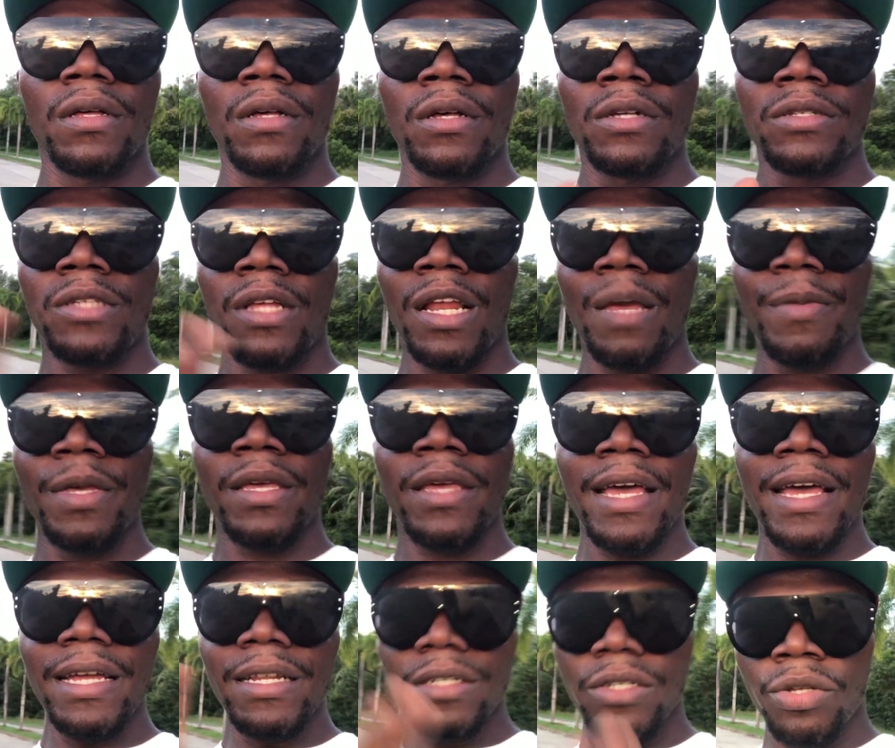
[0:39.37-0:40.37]
So let me
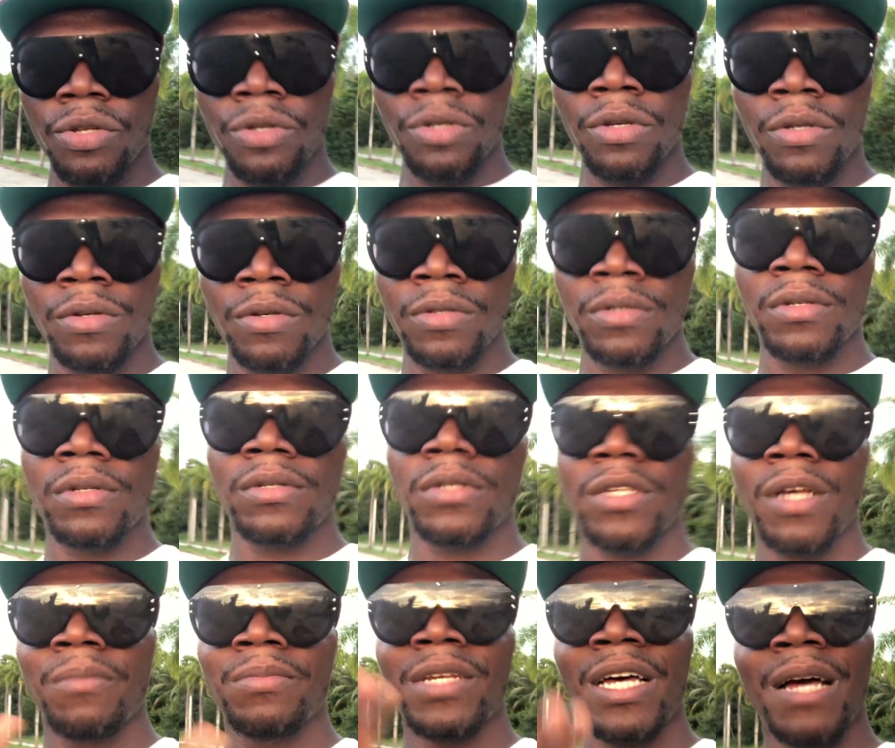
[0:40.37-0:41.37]
get into
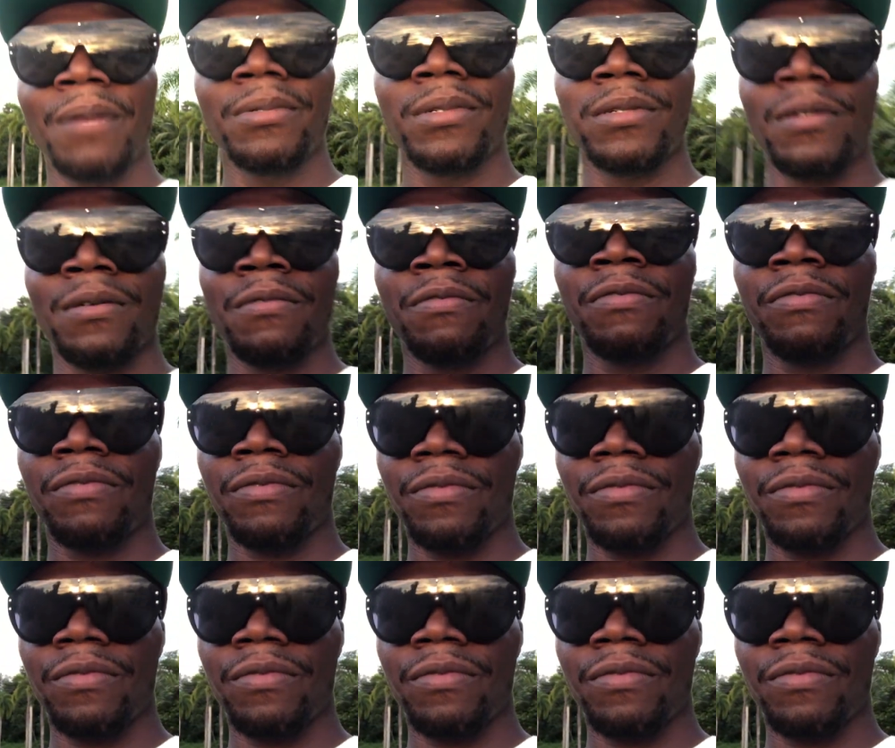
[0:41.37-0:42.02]
some types of